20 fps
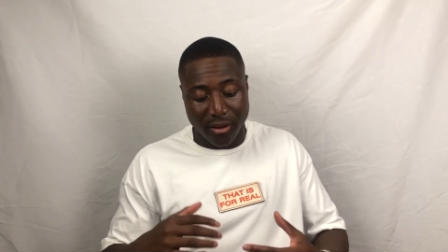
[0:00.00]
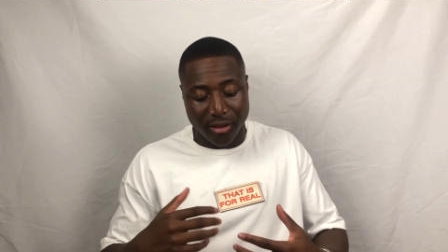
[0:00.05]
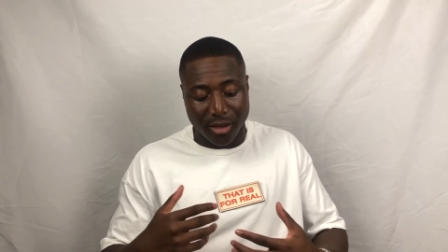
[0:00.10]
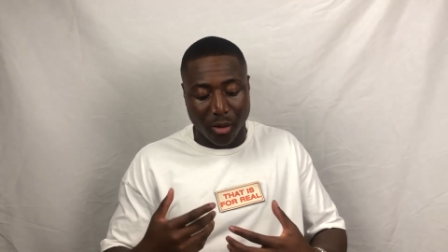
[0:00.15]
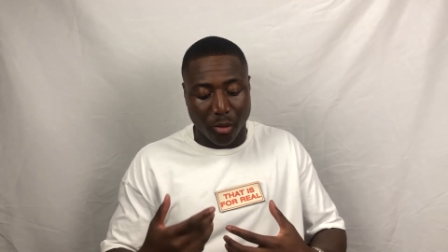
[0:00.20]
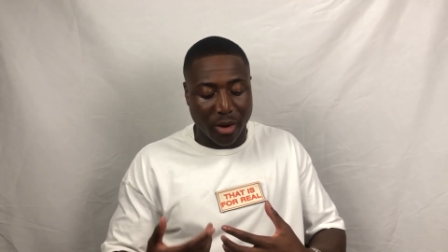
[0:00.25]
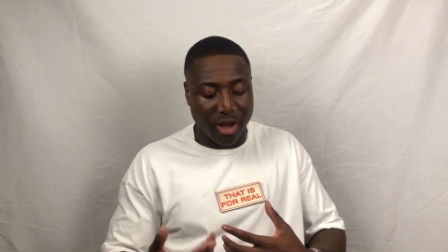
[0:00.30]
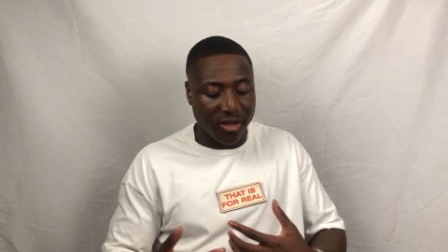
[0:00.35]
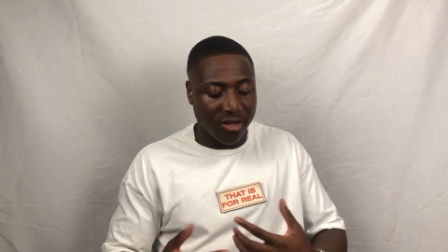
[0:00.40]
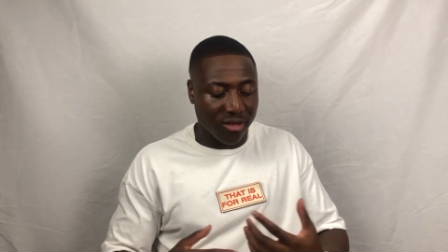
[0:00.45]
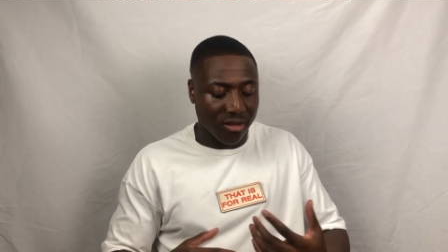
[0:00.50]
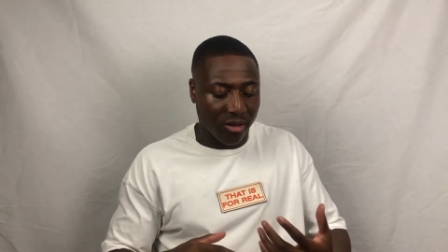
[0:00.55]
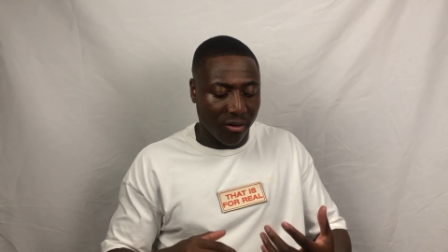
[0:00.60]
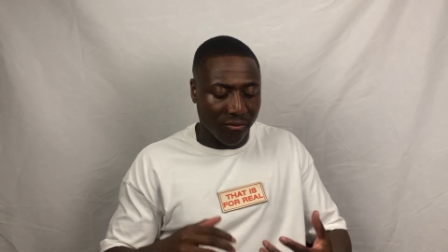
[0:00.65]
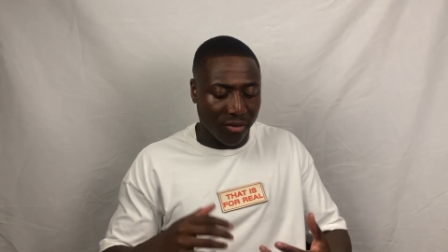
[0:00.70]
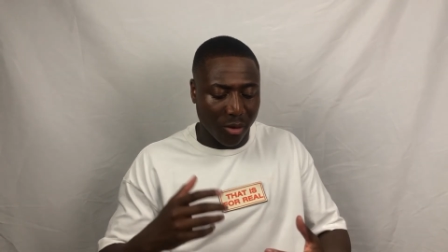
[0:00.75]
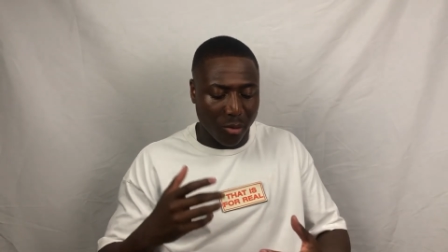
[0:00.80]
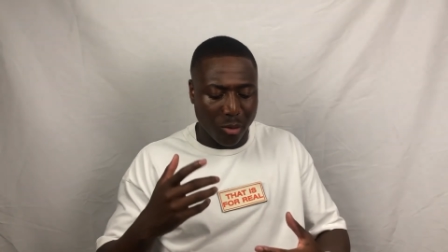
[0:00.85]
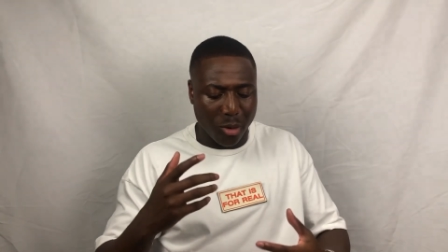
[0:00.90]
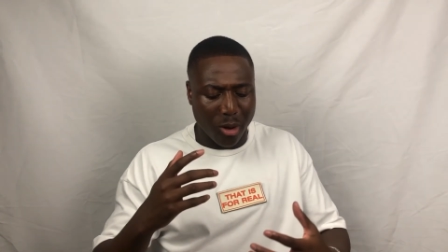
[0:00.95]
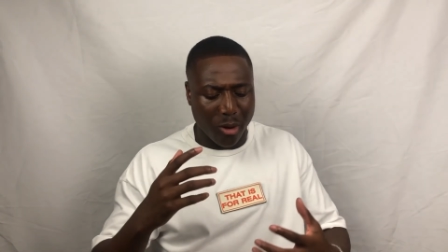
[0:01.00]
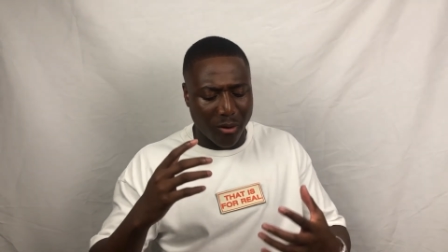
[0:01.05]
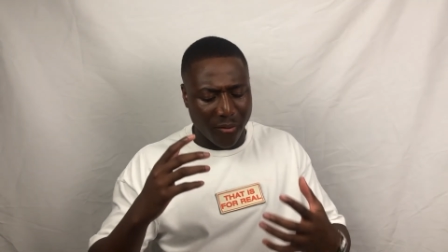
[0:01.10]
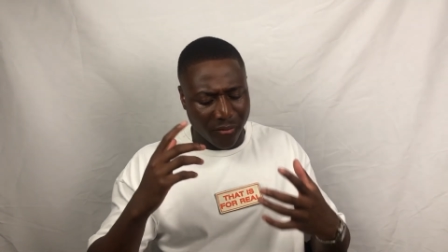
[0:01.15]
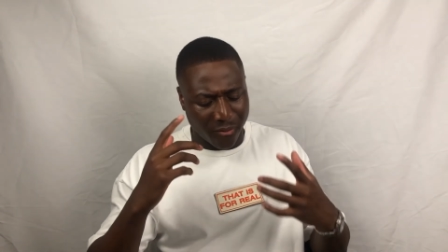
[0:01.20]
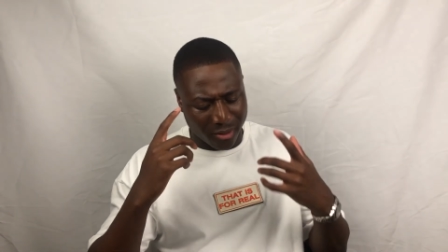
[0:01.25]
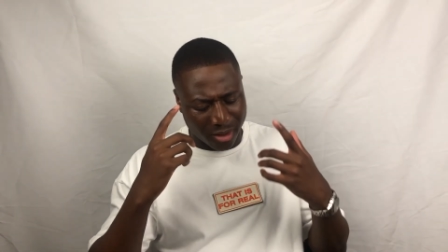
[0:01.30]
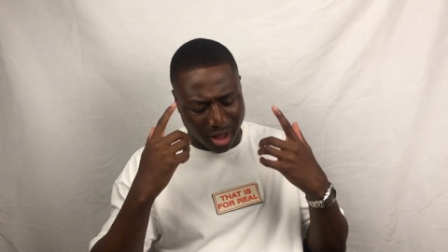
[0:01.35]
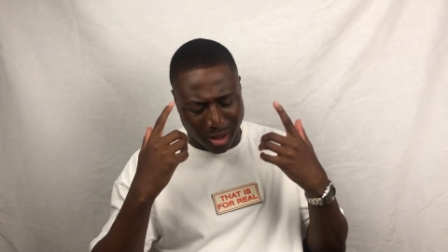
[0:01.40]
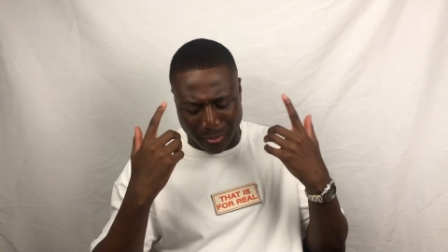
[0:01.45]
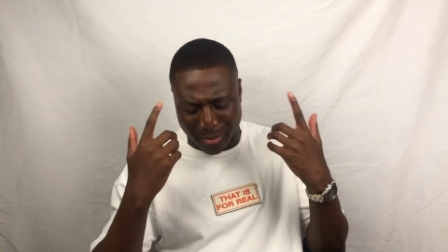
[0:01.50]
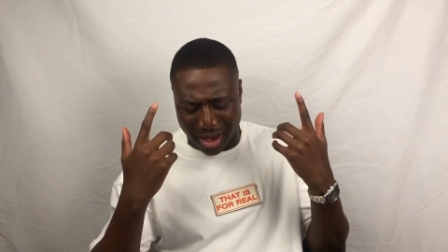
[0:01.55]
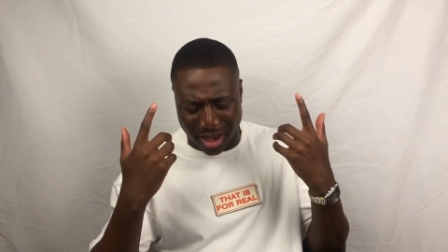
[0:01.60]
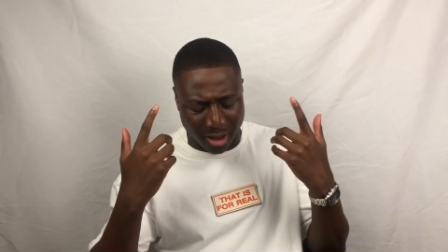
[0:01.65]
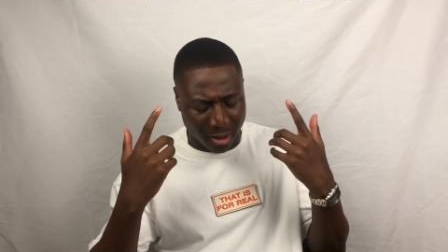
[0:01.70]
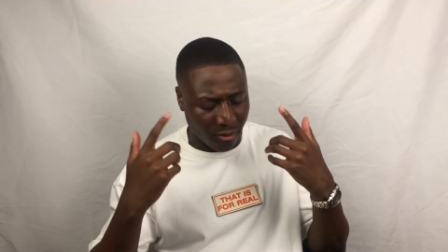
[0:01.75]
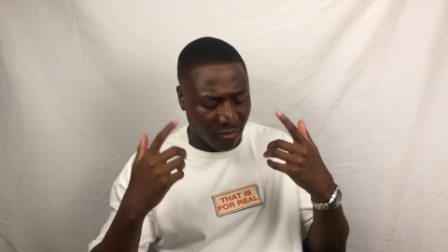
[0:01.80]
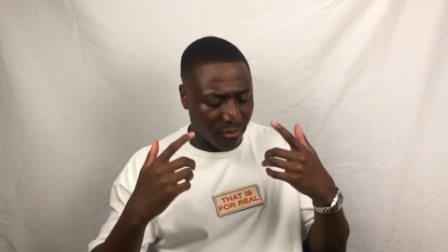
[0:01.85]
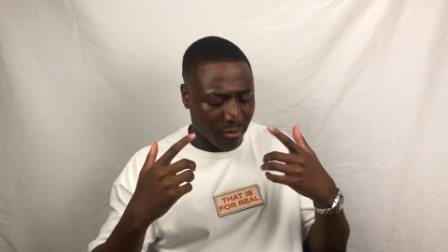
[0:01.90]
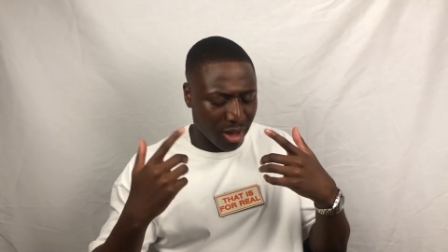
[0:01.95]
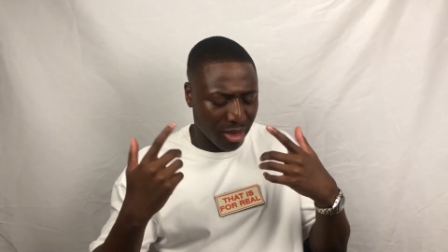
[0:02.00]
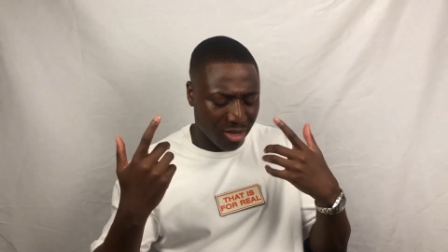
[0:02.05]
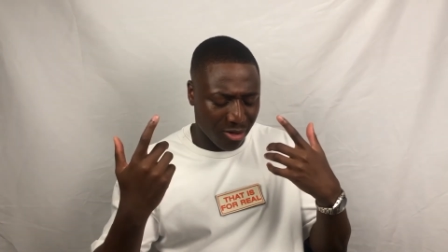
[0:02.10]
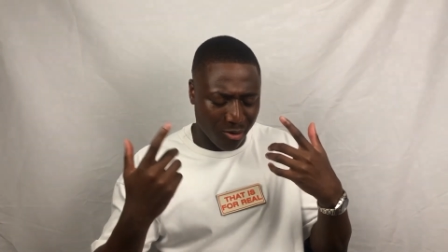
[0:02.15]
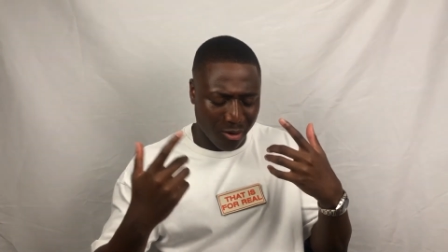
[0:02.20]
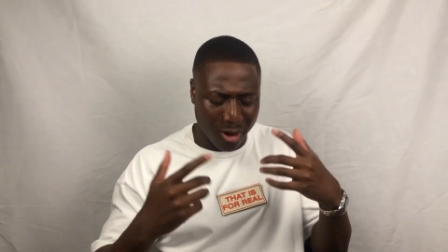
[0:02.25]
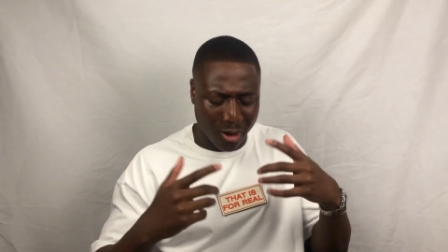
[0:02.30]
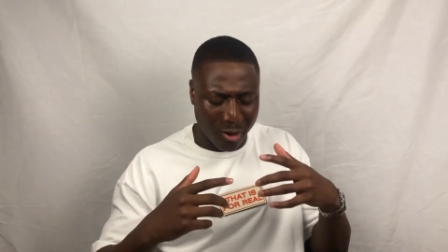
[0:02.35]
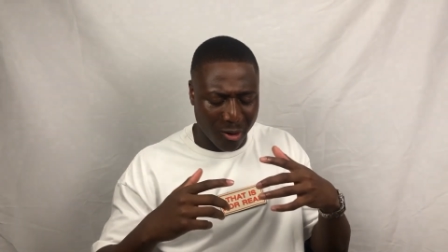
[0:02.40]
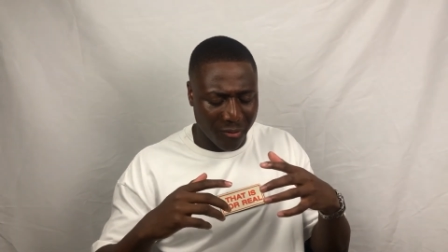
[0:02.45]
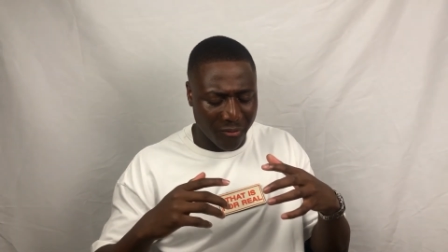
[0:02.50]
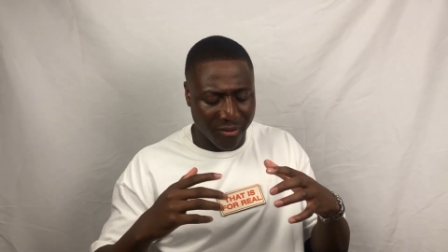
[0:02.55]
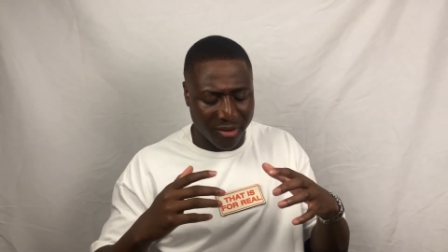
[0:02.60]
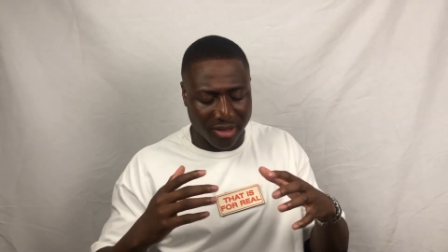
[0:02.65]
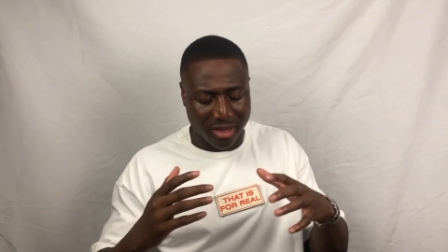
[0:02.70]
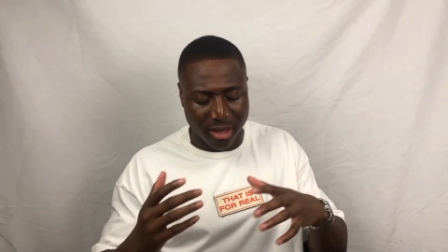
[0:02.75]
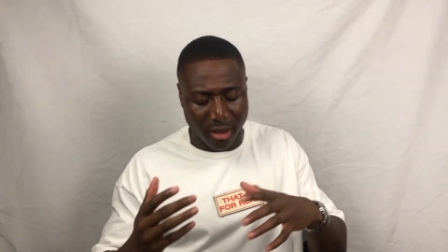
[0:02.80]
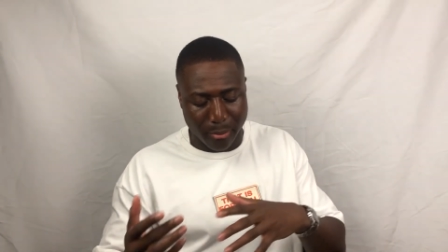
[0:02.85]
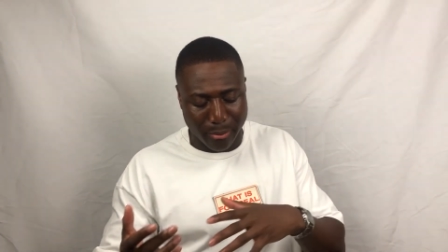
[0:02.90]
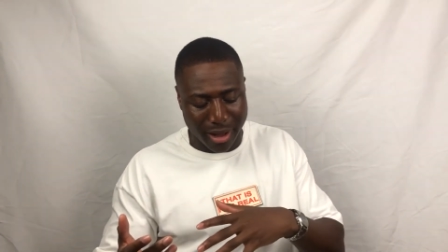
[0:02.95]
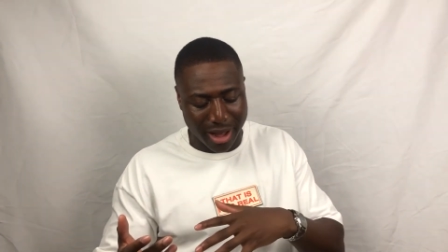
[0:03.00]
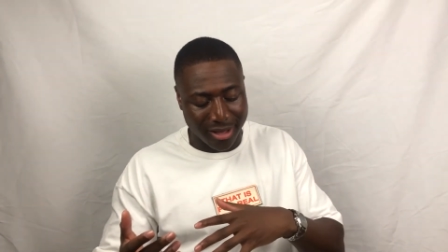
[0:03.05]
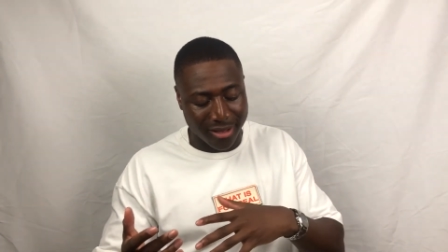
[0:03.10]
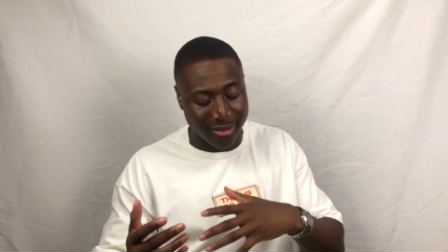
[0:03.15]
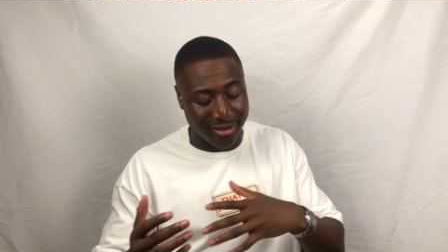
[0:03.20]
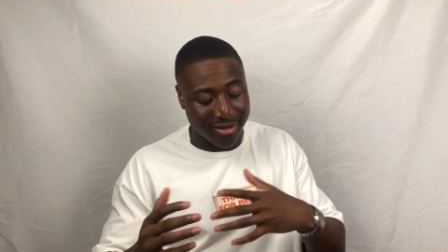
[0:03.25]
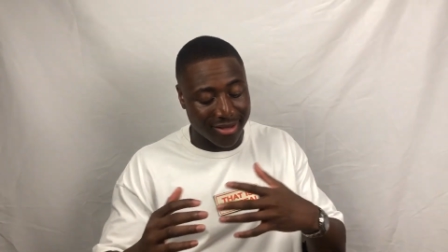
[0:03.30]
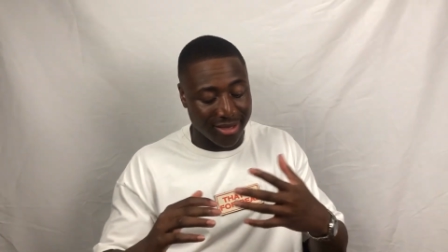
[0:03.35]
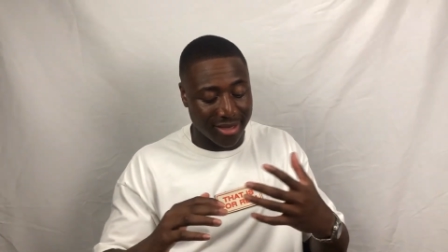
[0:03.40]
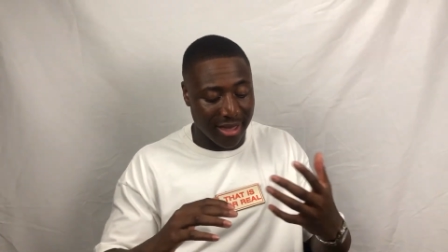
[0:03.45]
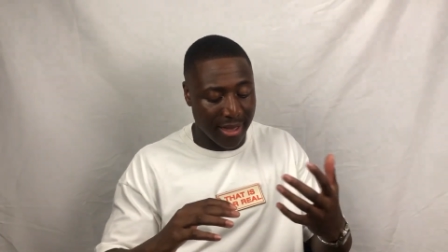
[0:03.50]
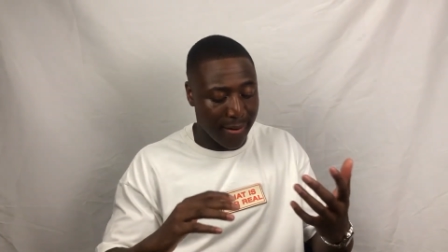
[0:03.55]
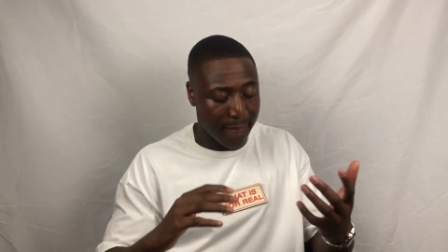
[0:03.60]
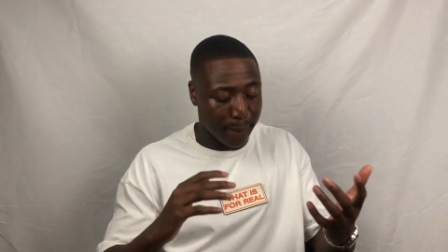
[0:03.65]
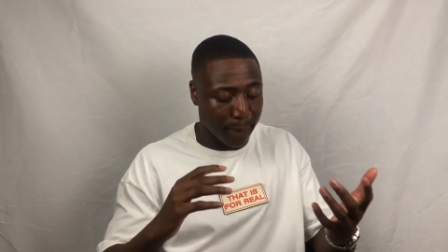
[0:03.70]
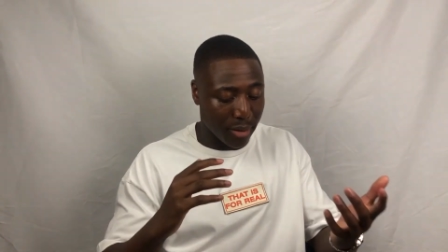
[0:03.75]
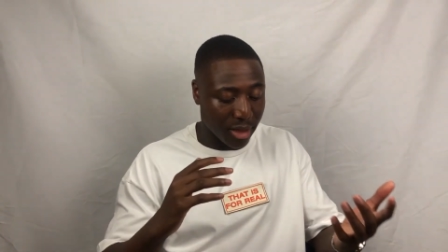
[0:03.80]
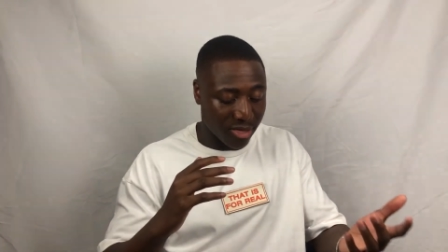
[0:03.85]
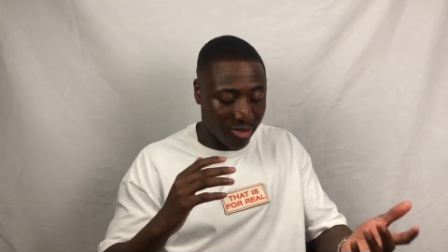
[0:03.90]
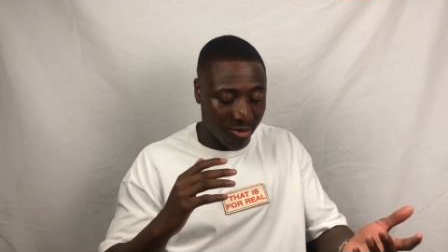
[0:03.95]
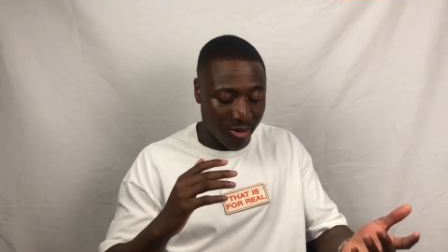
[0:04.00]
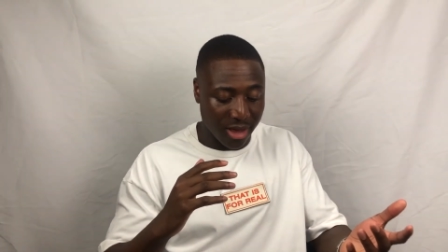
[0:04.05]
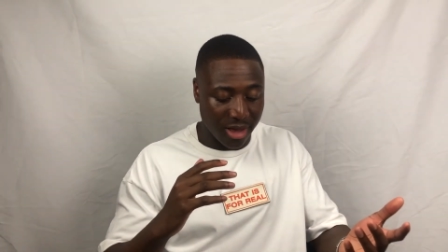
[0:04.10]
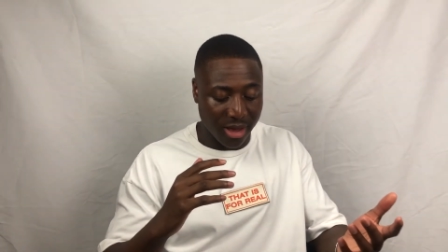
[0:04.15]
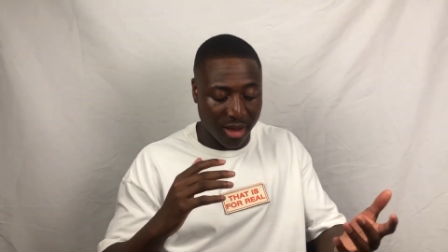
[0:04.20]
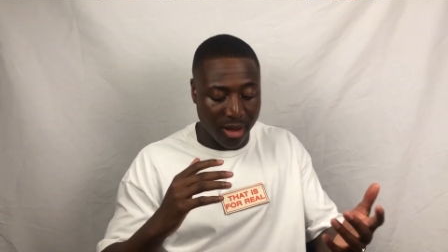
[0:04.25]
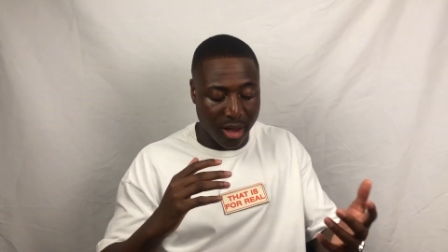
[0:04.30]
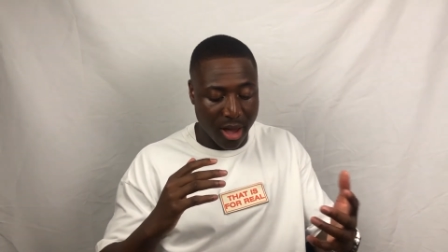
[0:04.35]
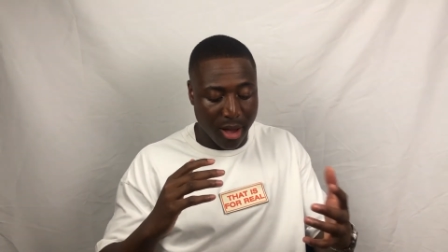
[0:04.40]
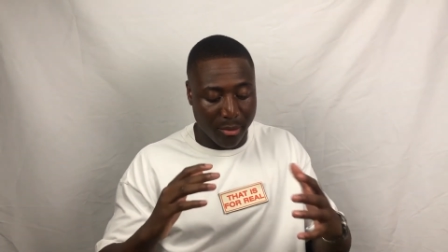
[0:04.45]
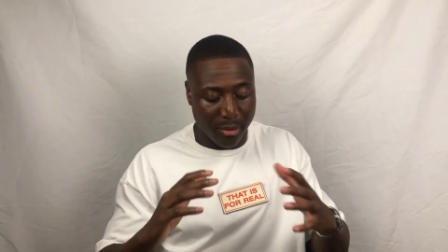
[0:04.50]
The wages of the wealth or the pain of mental health is the balance, the in-between.